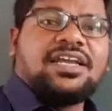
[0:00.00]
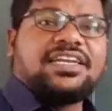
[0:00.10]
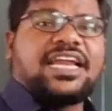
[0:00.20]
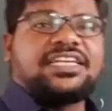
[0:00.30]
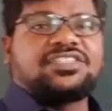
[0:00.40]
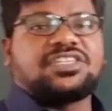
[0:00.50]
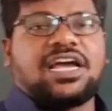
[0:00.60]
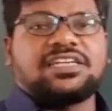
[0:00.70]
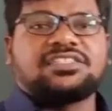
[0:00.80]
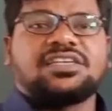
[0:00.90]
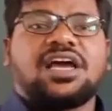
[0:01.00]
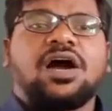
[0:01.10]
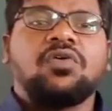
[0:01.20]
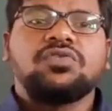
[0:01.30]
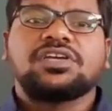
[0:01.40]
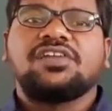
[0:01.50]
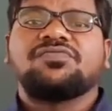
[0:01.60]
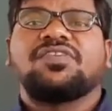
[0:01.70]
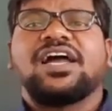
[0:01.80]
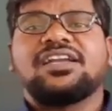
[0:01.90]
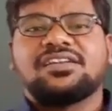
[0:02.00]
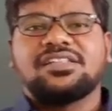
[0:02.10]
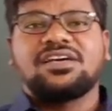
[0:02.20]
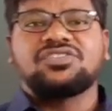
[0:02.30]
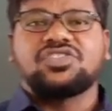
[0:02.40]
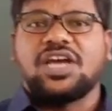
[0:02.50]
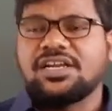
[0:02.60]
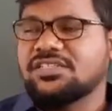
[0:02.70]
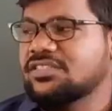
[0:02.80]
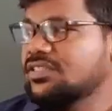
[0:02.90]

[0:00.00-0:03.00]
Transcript: net charge? How we can find the charge?